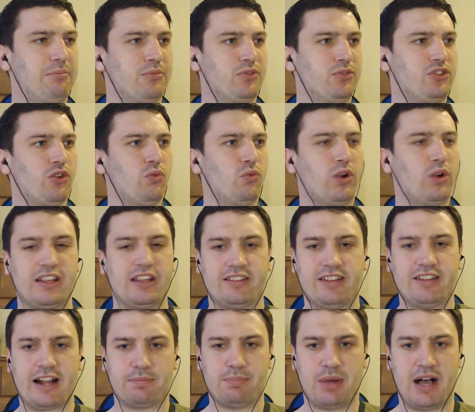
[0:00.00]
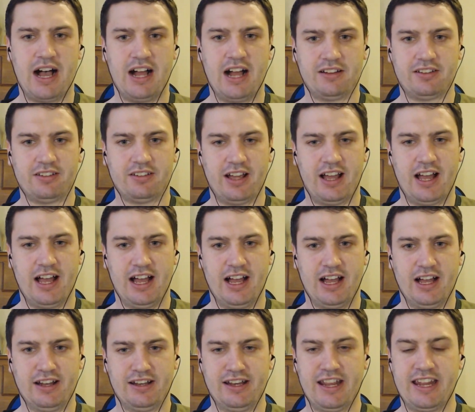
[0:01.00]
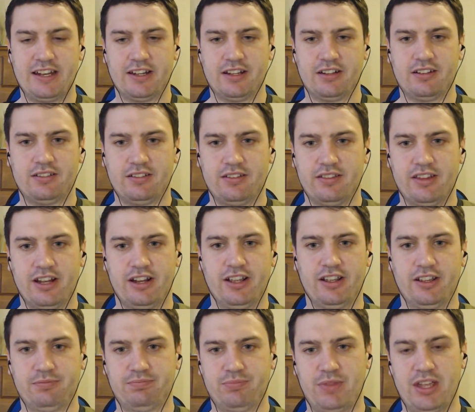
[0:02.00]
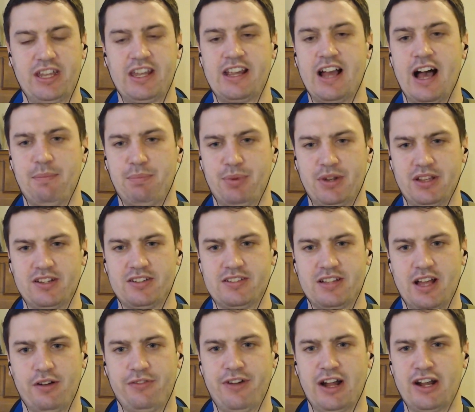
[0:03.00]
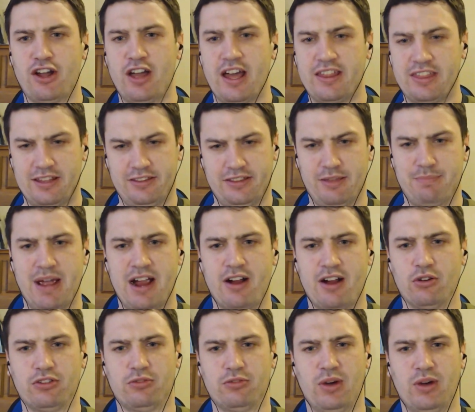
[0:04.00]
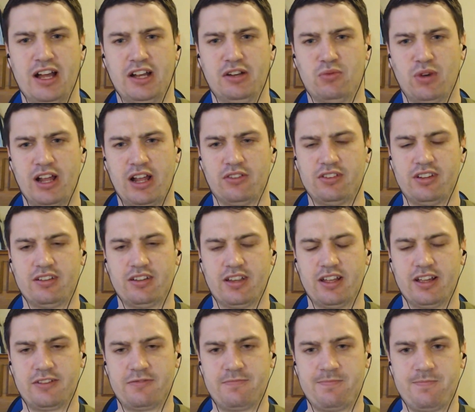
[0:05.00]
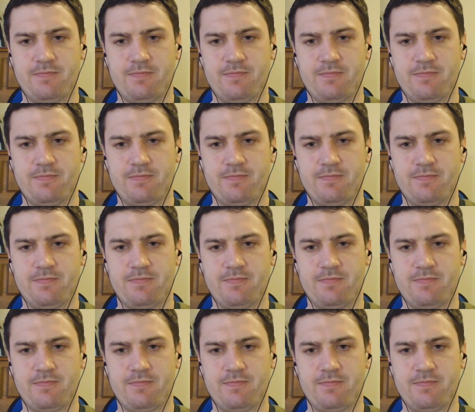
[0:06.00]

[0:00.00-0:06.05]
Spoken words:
So, what exact parts are needed that you can't print yourself? I think the barrel's one. What else is there?